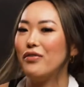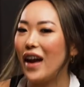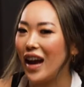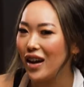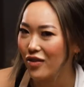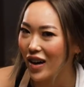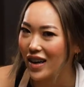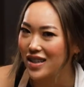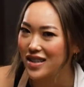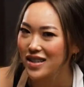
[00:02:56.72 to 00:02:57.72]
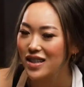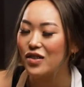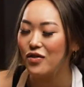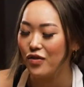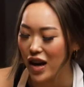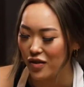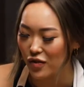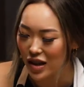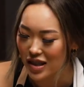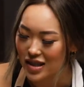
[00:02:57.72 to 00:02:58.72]
favorite
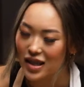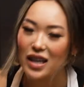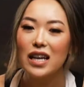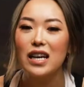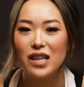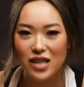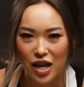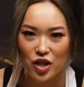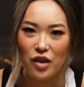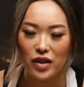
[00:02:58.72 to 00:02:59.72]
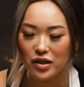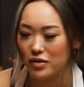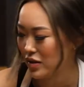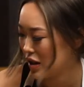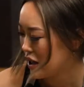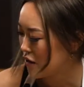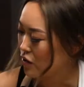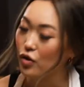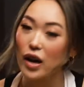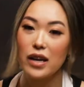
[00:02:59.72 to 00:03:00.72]
Dutch oven. If
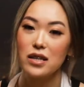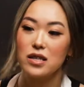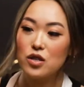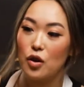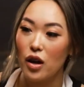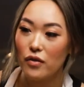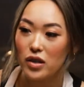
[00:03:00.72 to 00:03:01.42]
you guys don't have a